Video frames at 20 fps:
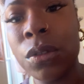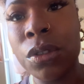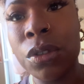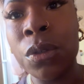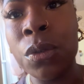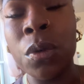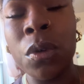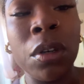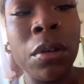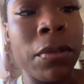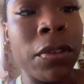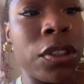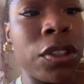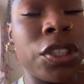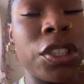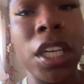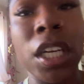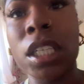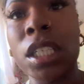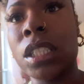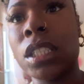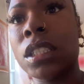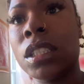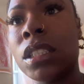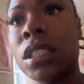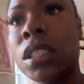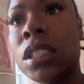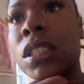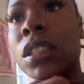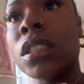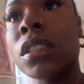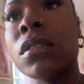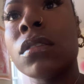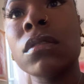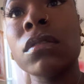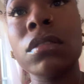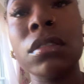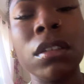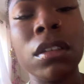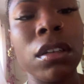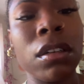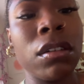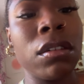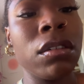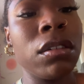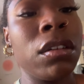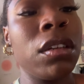too warm for the jacket still. So